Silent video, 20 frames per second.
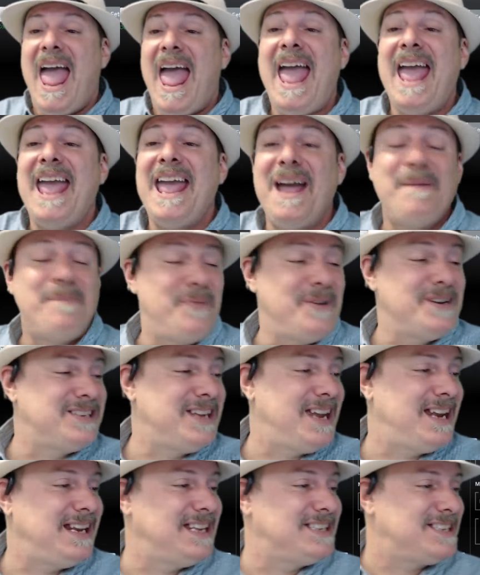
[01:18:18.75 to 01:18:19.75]
hey, I
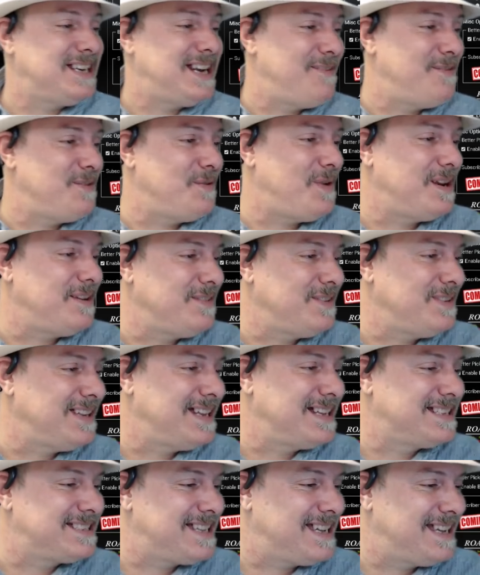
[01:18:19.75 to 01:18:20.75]
appreciate each and every one of you.
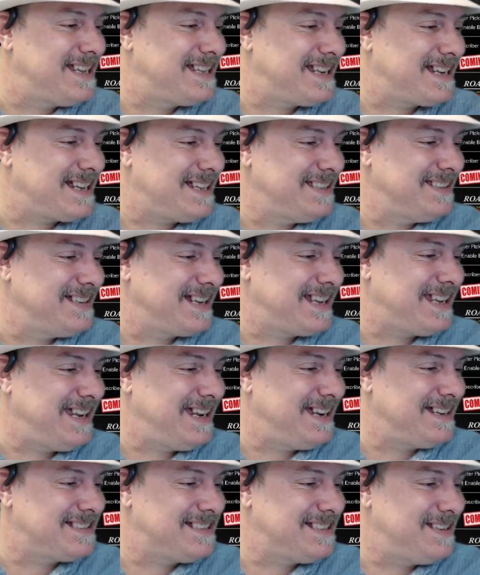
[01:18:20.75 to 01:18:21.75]
Let's uh, take a look
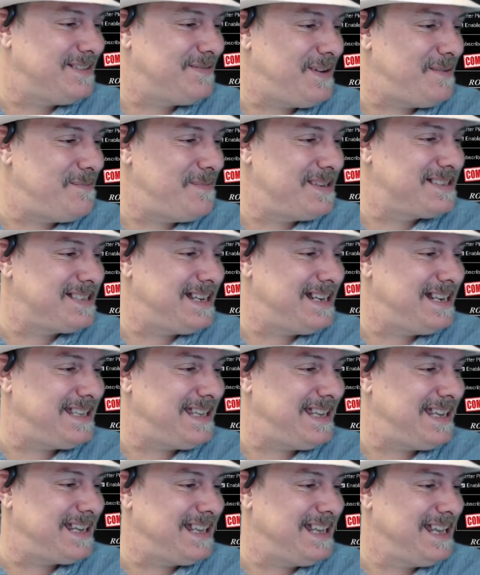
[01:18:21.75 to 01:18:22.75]
here, see if I missed
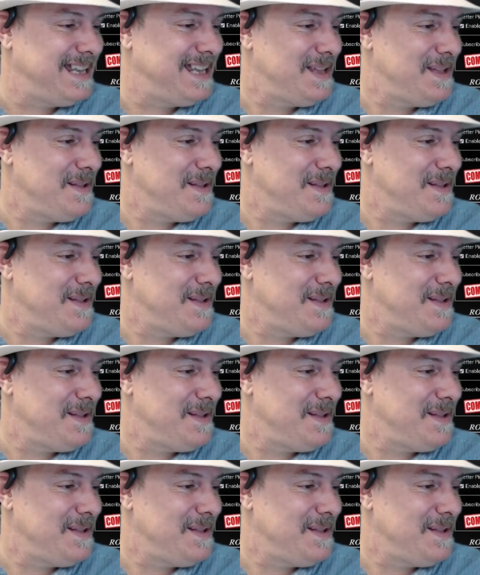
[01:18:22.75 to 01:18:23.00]
anything.